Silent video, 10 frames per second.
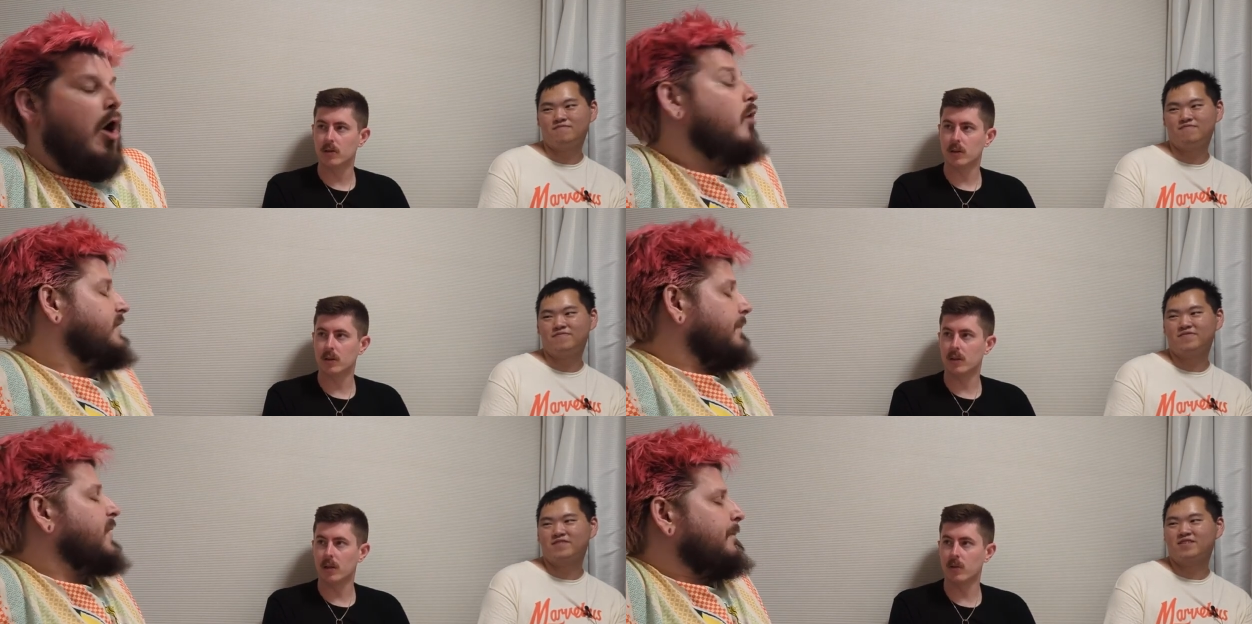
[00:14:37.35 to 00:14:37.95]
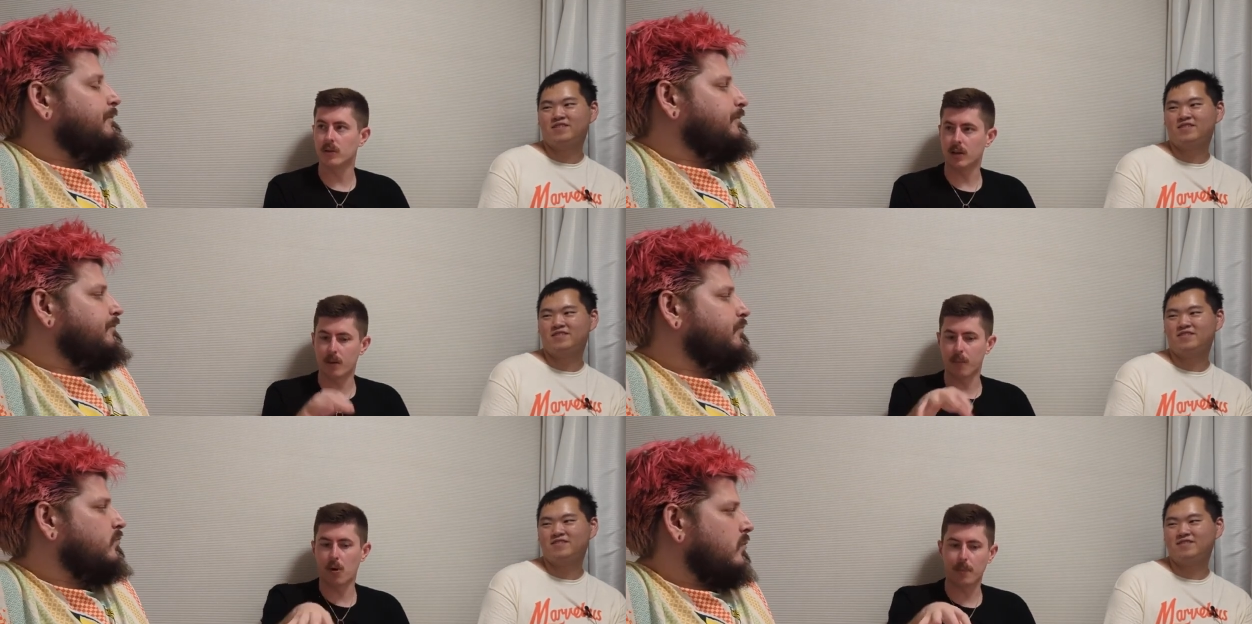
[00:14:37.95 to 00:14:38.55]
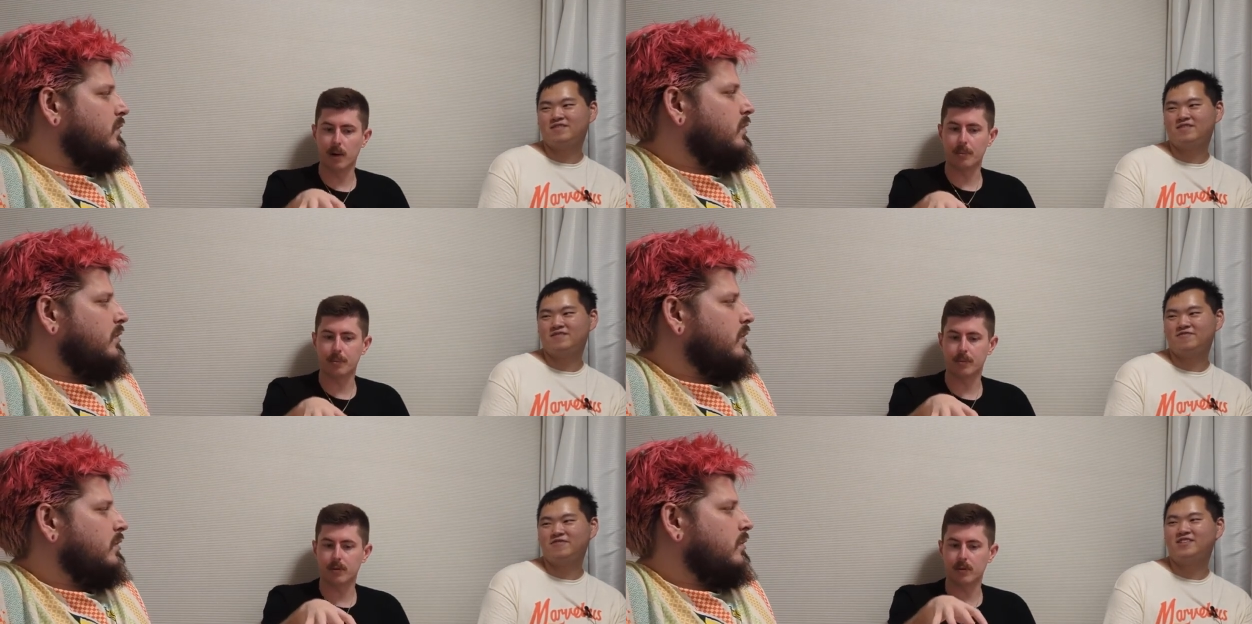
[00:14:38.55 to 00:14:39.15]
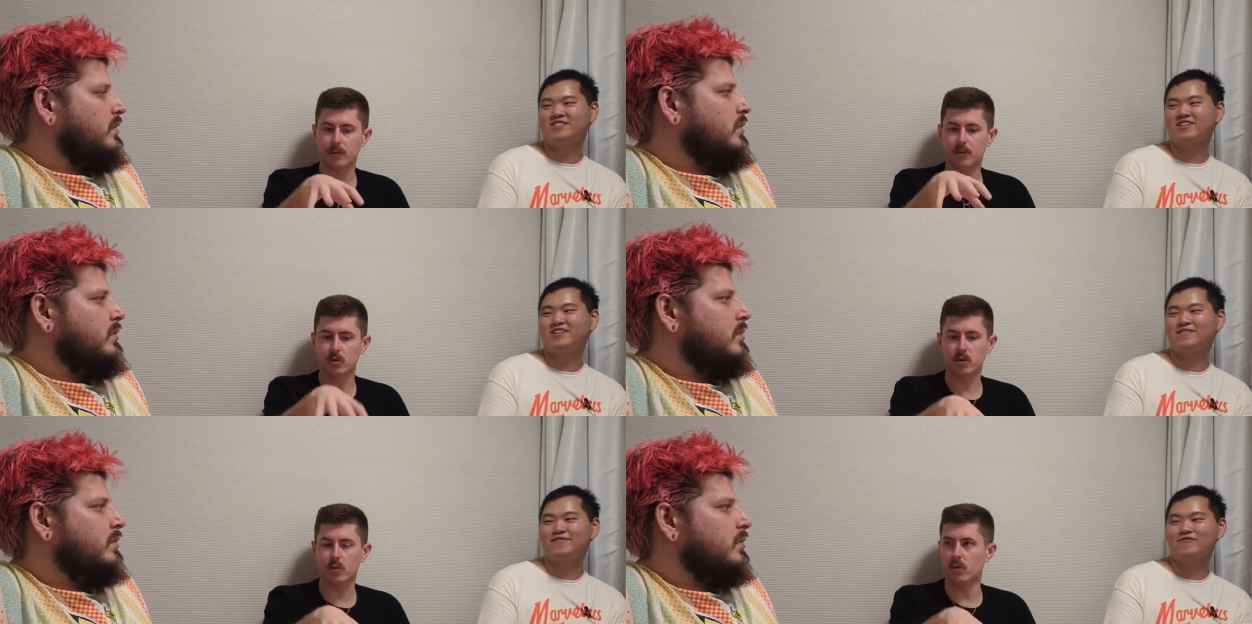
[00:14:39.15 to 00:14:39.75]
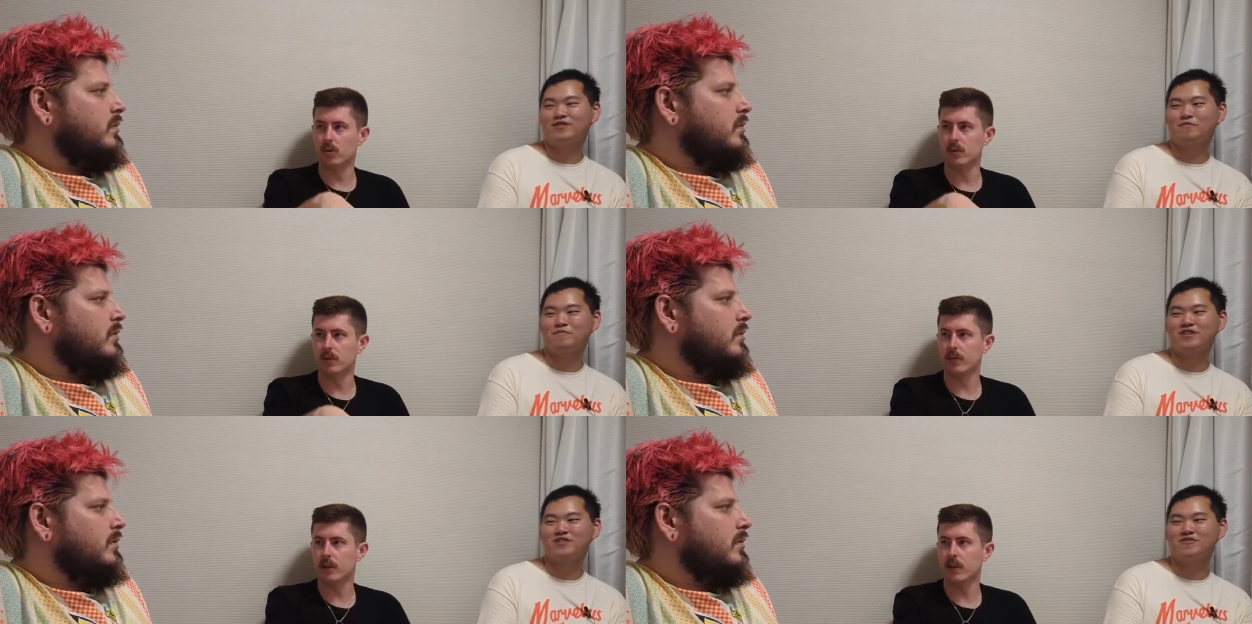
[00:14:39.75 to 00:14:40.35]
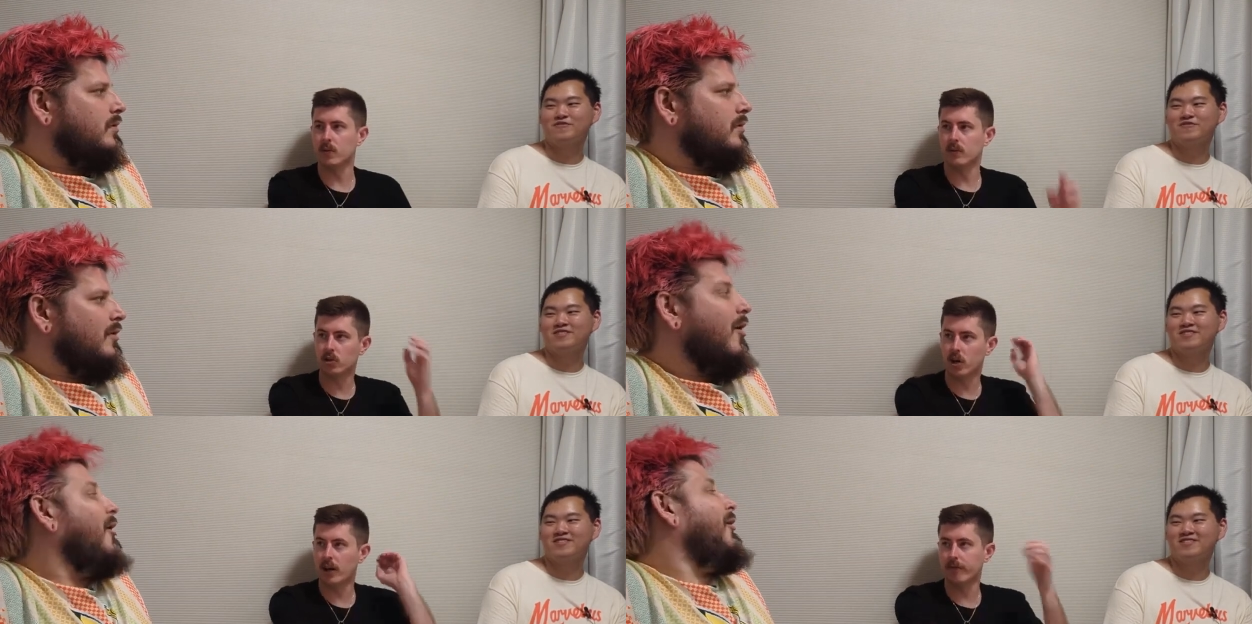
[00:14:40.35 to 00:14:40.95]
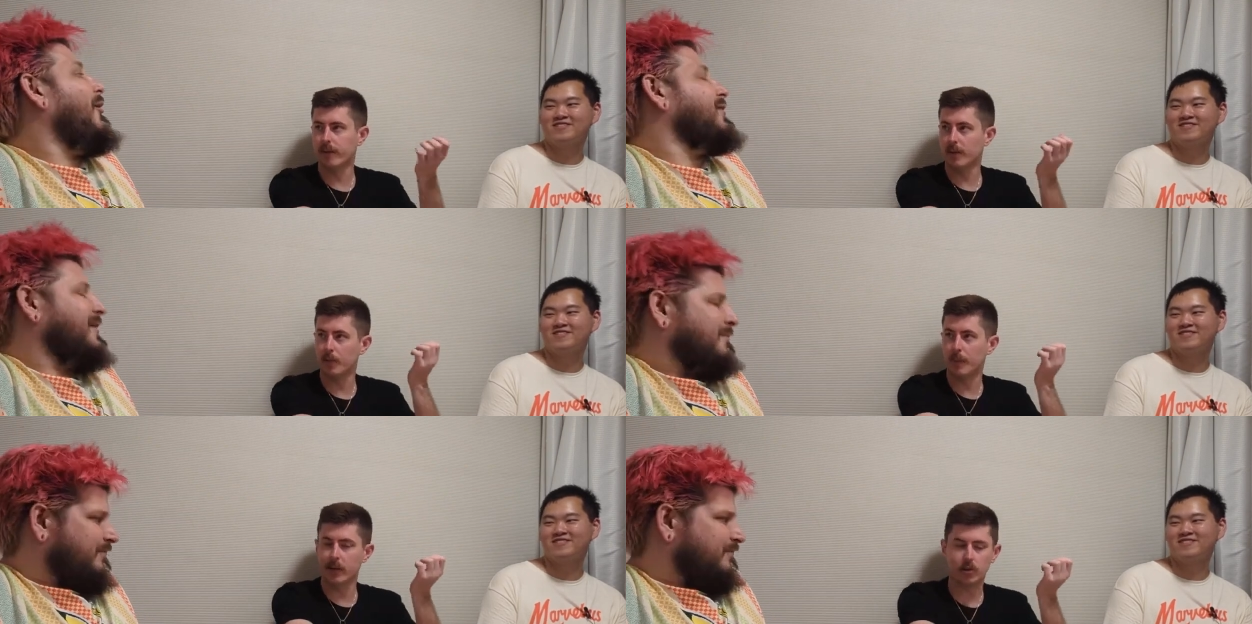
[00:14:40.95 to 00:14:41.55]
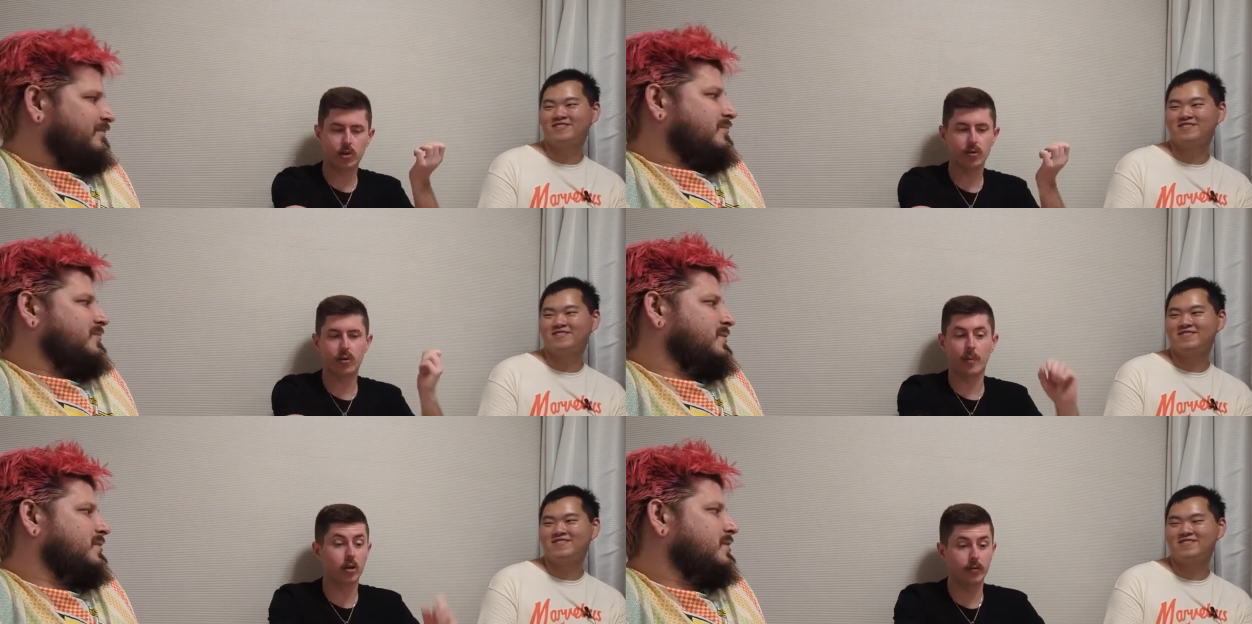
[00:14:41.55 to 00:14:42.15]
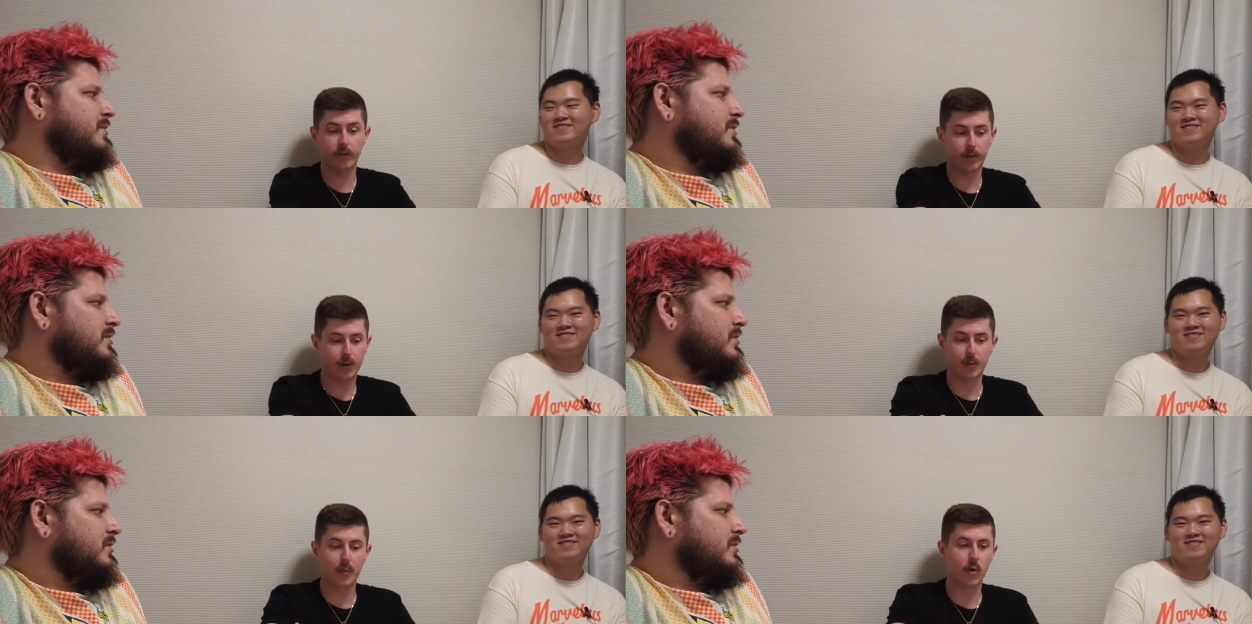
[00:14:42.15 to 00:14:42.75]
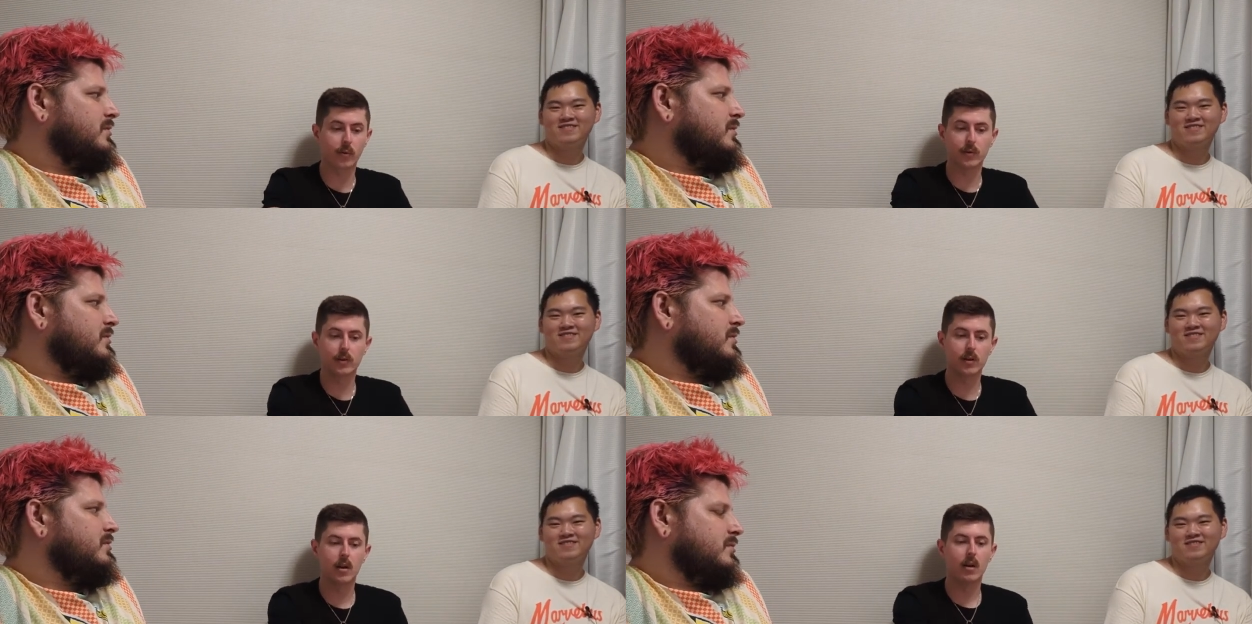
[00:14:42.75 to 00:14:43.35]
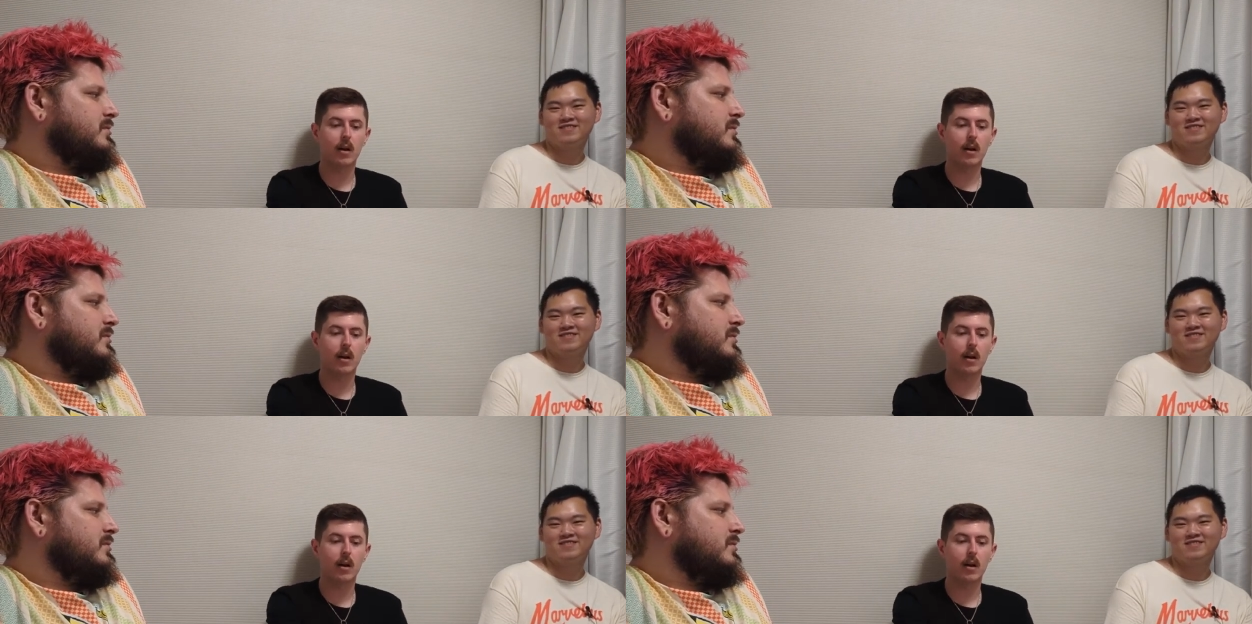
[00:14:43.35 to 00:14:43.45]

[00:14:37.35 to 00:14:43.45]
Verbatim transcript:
Speaker 1: Oh so yep, There yep. was like a pop up with the giant store. inflatable Pikachu. There was a giant oh, inflatable yep. Pikachu, a bunch of inflatable Mons.